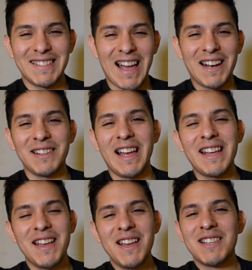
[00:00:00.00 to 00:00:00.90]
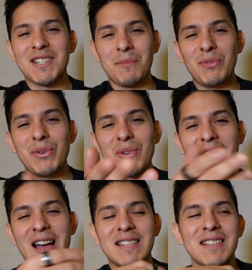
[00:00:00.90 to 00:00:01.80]
Kind of like some of you
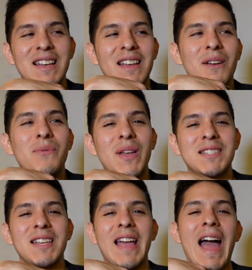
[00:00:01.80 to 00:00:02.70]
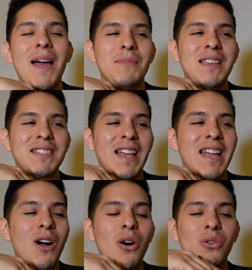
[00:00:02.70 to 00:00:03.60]
guys venting at me
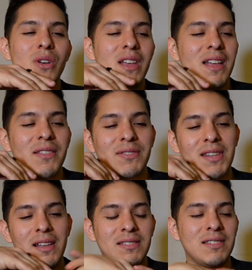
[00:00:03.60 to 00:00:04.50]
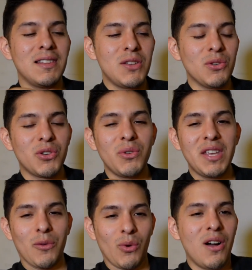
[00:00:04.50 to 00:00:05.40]
saying, oh, you're doing
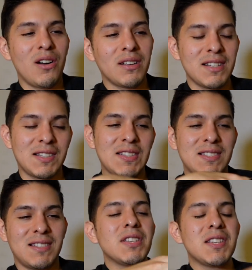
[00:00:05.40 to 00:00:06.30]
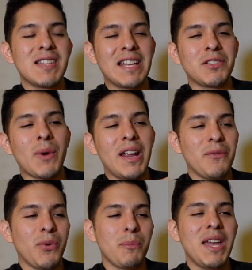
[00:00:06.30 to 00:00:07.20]
it wrong. This is not the right
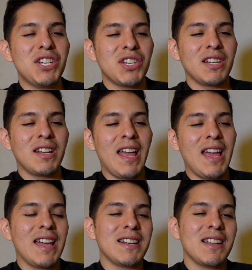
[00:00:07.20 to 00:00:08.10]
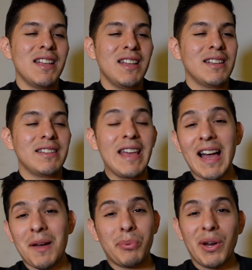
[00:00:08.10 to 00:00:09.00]
information. And
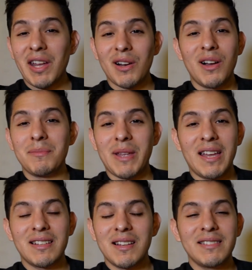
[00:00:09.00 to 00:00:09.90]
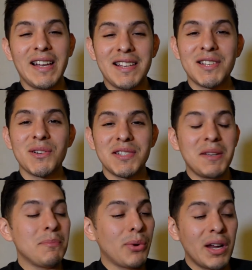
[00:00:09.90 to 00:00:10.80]
yeah, bring it on, man. Like,
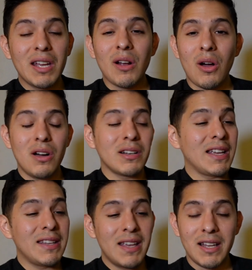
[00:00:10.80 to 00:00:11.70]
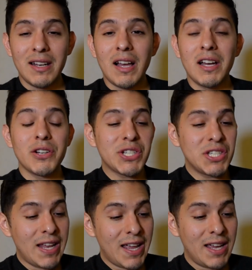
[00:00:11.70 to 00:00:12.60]
seriously, bring it on. I get it. I
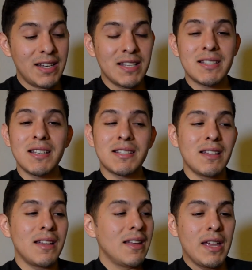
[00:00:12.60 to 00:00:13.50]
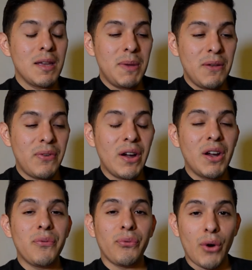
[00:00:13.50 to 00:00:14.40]
understand. It could be
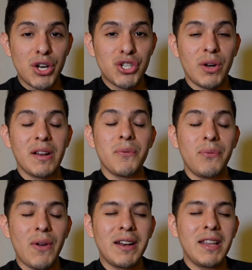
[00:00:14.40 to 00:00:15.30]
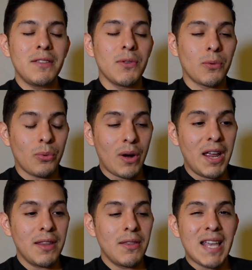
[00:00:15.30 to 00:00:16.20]
very frustrating finding the
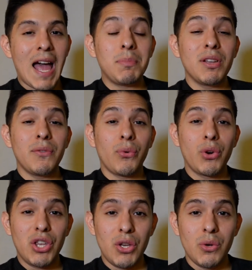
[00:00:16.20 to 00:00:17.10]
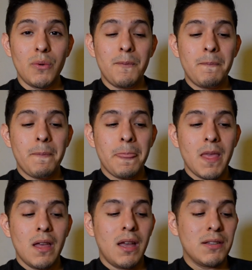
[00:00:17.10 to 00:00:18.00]
right tablet for you.
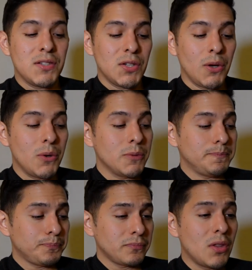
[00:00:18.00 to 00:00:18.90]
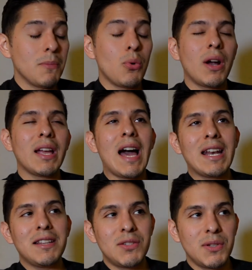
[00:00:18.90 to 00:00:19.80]
And so the more I got
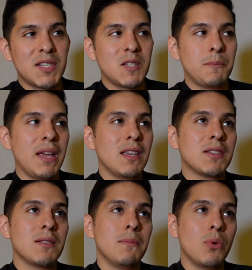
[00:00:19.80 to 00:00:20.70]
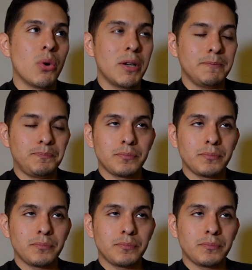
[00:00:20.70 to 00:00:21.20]
into this space, the more